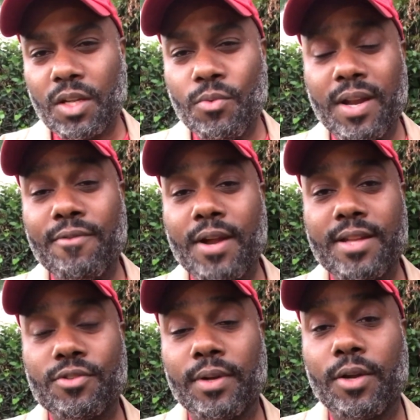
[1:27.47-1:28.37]
whenever
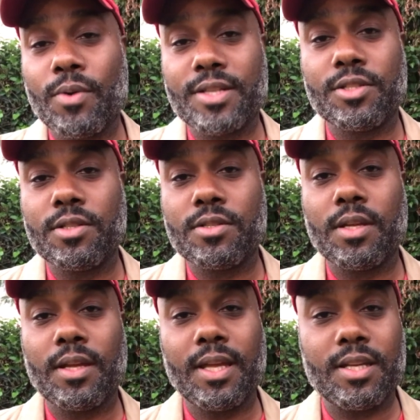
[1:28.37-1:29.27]
answering questions,
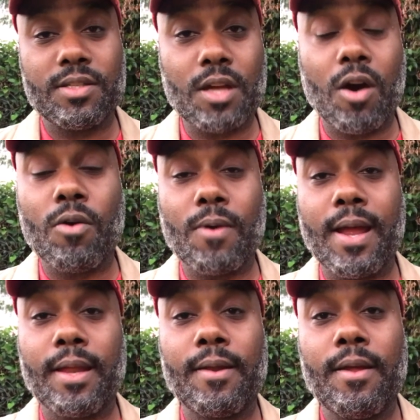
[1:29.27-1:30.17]
it is all
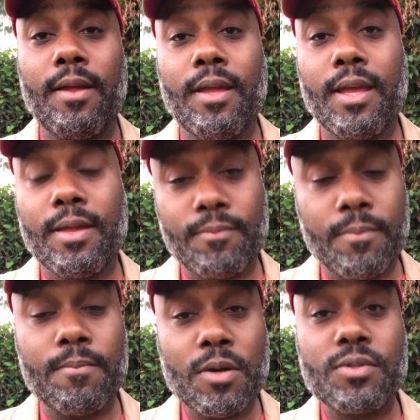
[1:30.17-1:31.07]
right
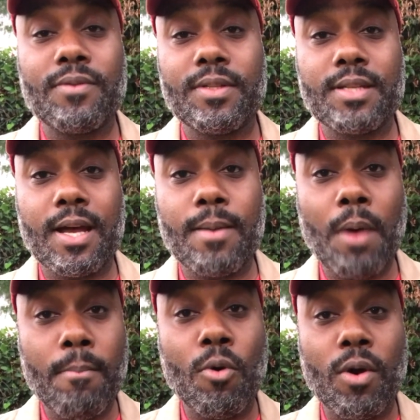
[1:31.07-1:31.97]
and most of the
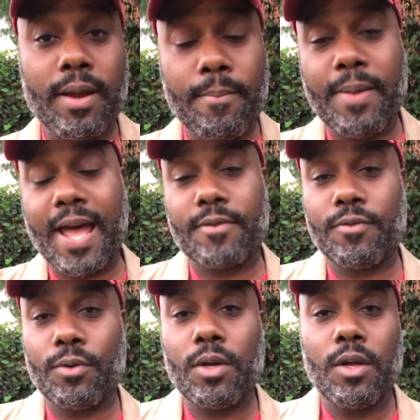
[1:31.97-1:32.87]
time more
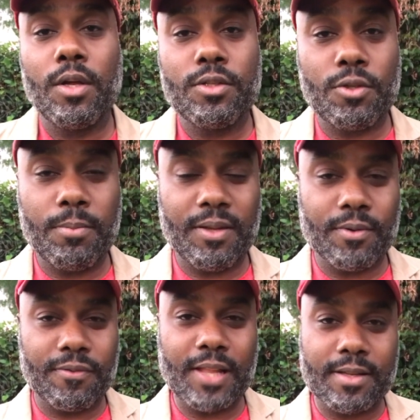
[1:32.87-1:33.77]
impactful to be
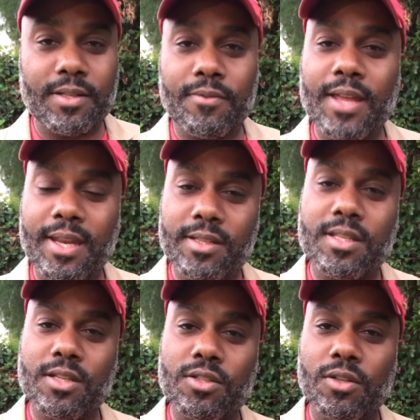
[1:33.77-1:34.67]
reflective and
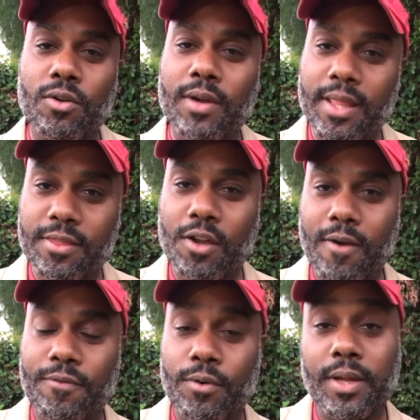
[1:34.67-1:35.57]
intentional and
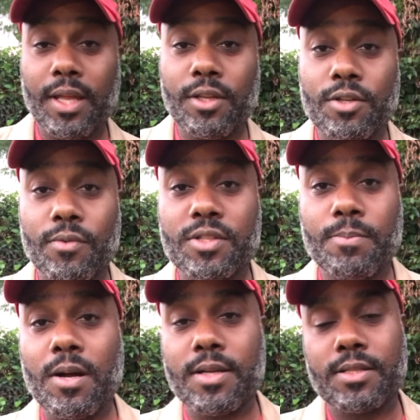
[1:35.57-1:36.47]
thoughtful in your
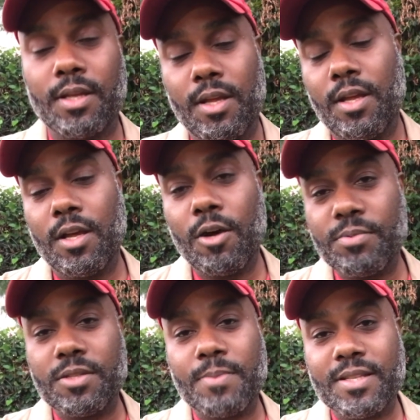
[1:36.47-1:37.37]
response.
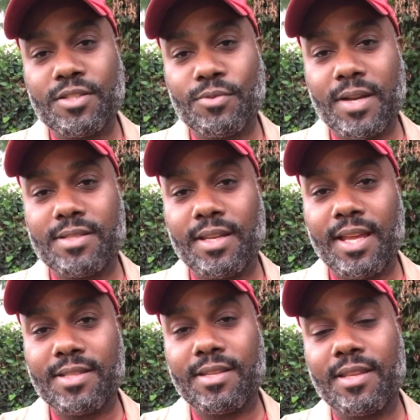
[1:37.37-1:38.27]
Hope this message
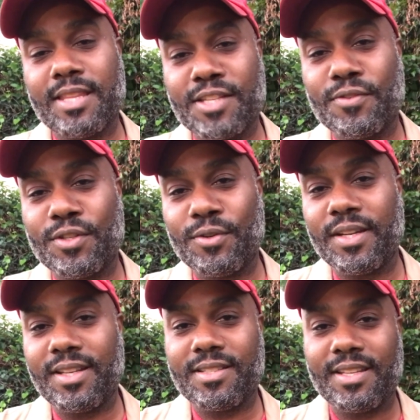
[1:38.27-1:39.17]
resonates. Thanks for
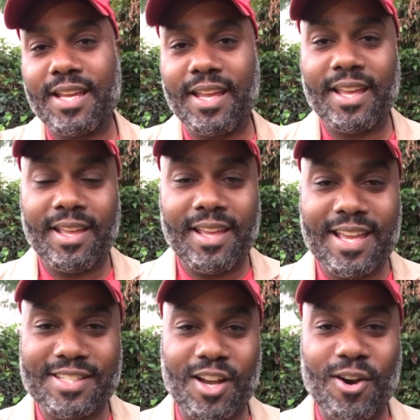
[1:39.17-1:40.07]
tuning in today.
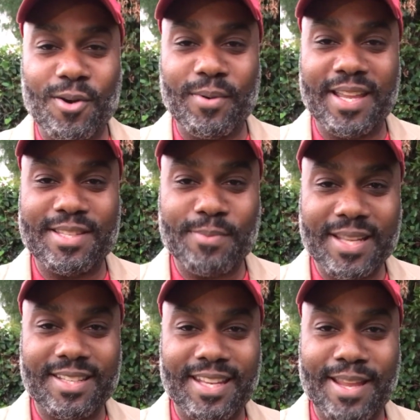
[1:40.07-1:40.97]
As always,
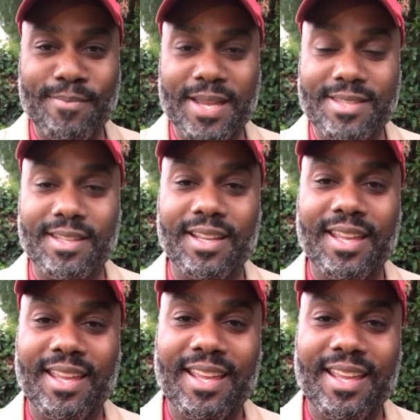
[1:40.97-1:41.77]
make today amazing,